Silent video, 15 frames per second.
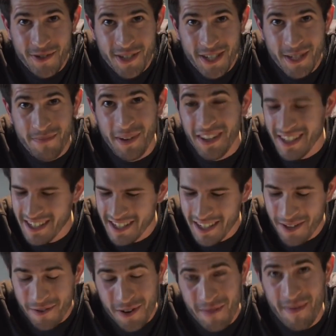use this, but this is
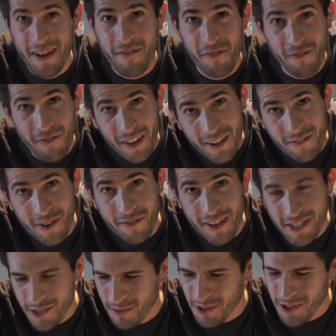like one of my favorite
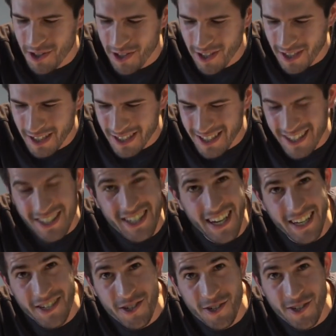vegetables cooked because the
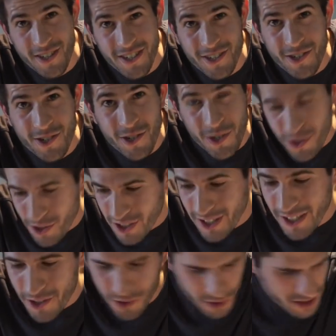texture is just so good
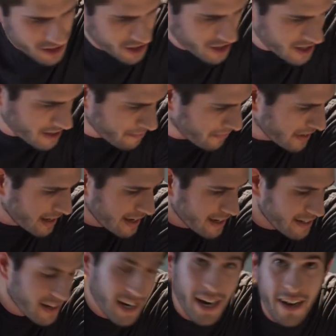and crunchy.
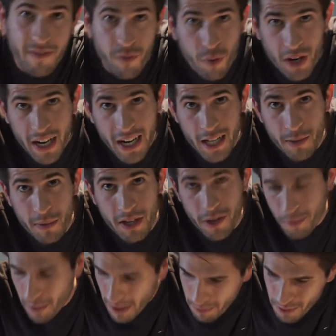Then I have 1
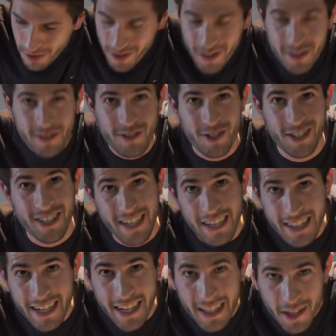jalapeno pepper, just because I
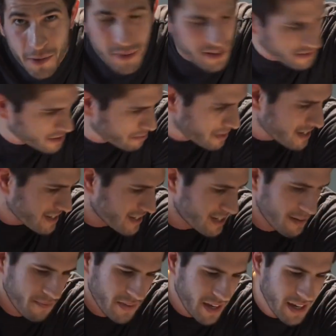like a little bit of spice,
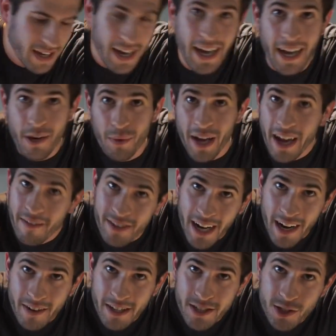and we have
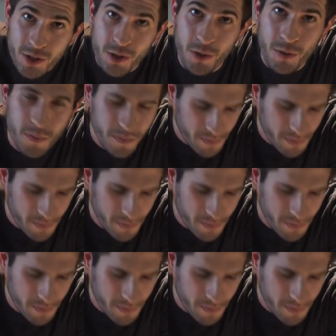carrots too.